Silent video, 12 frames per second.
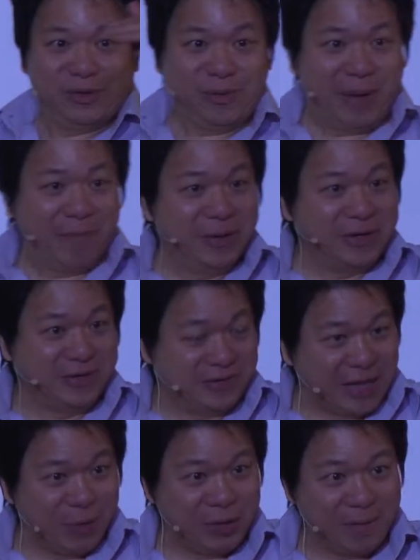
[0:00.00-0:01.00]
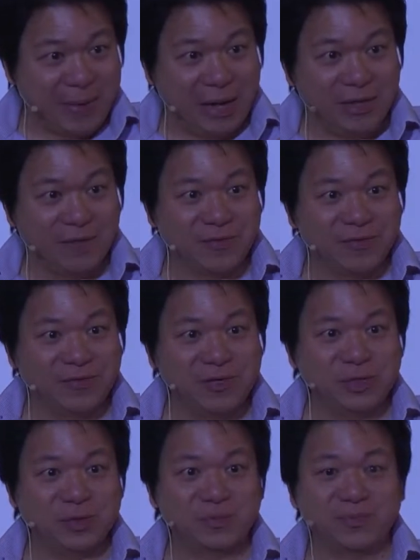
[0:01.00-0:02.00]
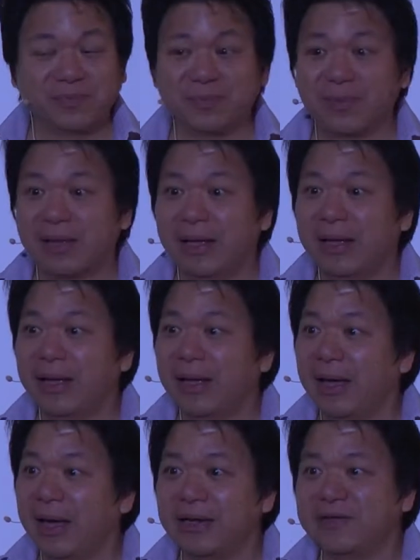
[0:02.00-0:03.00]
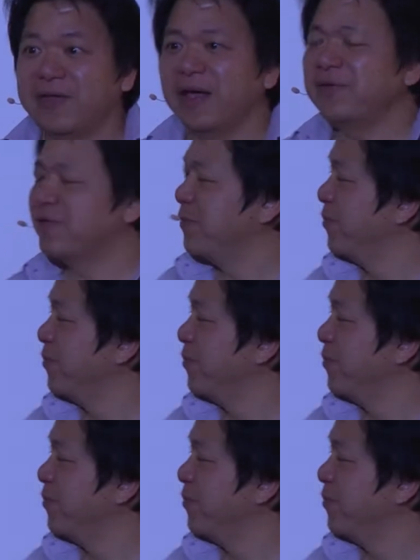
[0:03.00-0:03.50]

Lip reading: remember he's down in the belly of the fish? And he says,